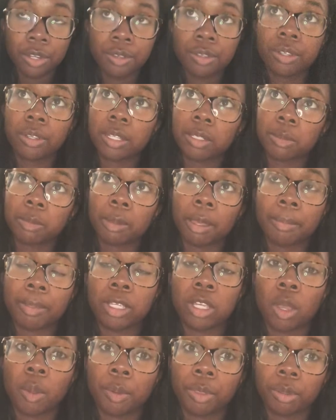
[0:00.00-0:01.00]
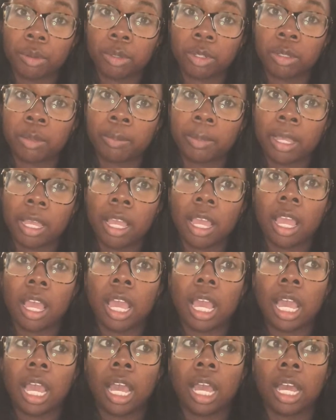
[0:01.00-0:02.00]
Chris would probably go with the group
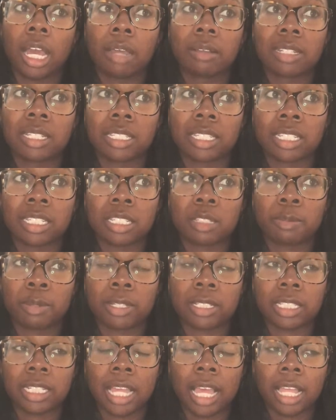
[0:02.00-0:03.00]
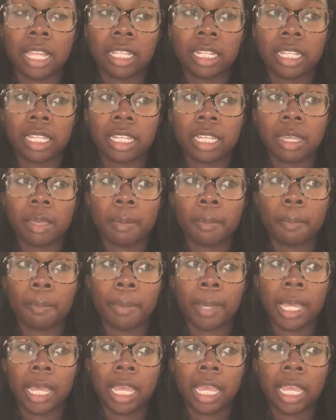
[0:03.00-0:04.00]
just because his personality,
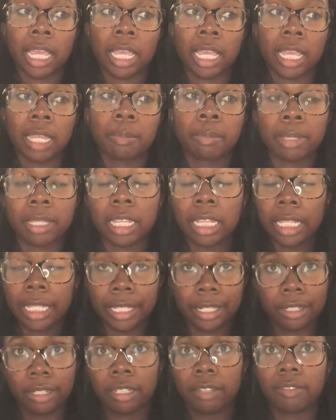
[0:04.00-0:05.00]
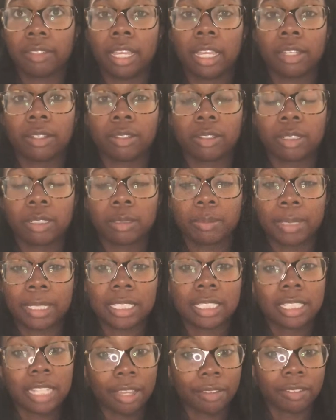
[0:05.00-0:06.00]
and be the leader of that group.
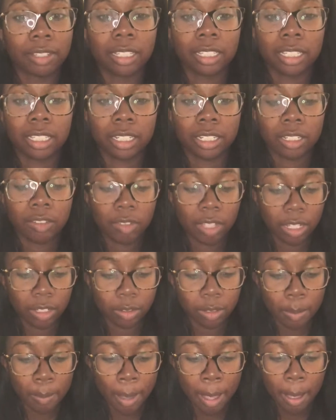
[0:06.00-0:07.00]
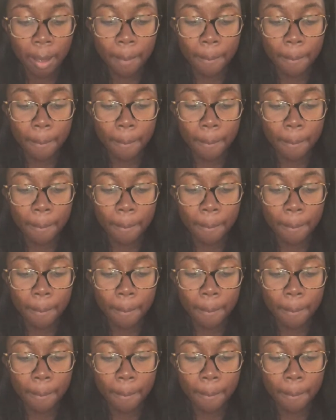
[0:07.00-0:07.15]
He's definitely the leader of that group.